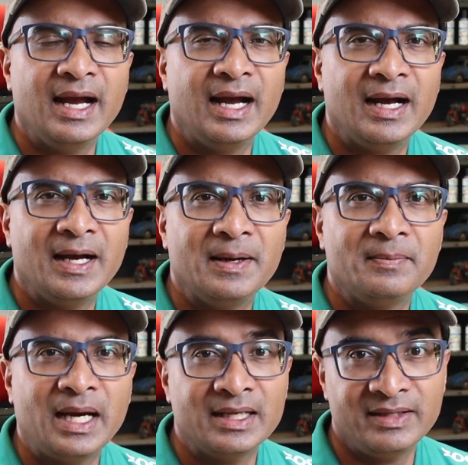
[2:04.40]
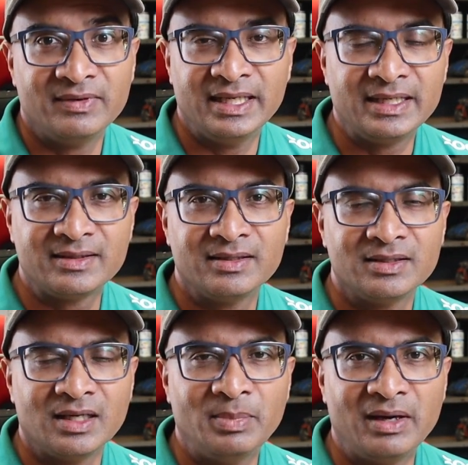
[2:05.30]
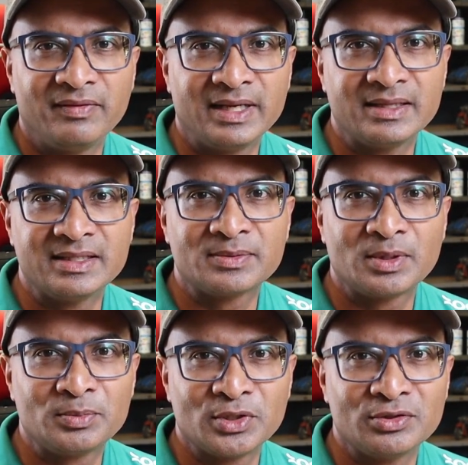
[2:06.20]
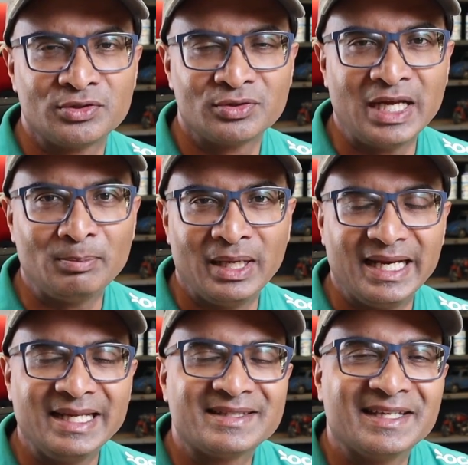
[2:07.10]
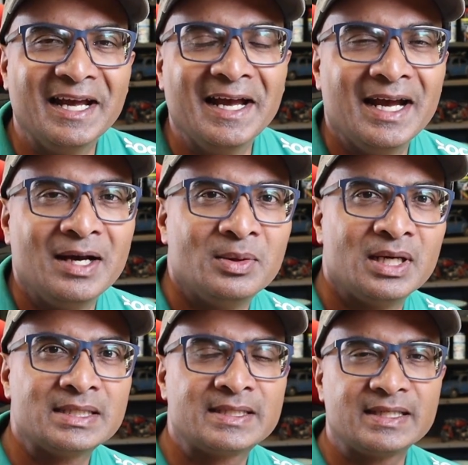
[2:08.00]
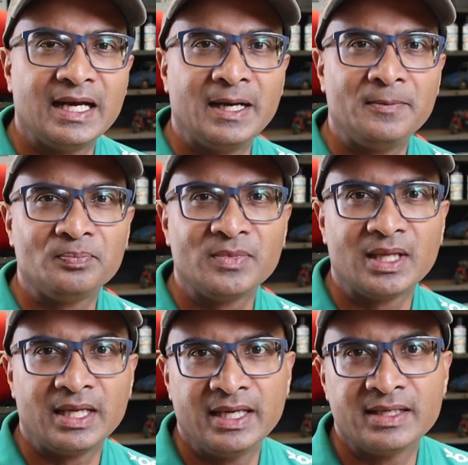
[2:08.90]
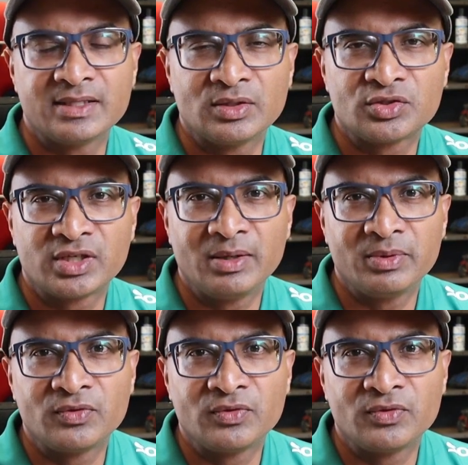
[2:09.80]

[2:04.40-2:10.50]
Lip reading: I'll leave a link above and in the description to that playlist, was here in South Australia.